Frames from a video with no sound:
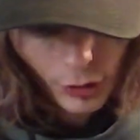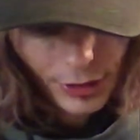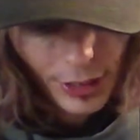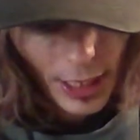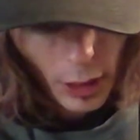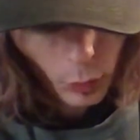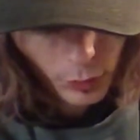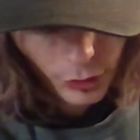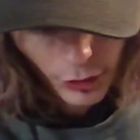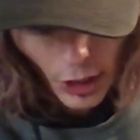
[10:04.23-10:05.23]

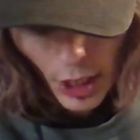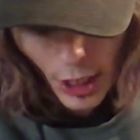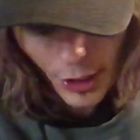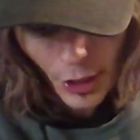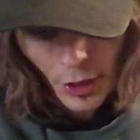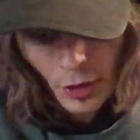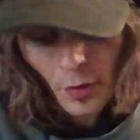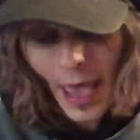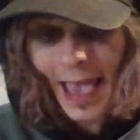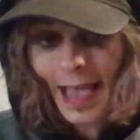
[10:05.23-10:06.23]
notes on
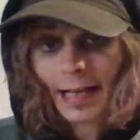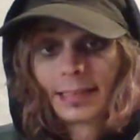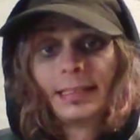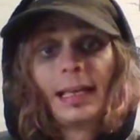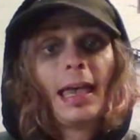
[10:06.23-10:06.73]
X.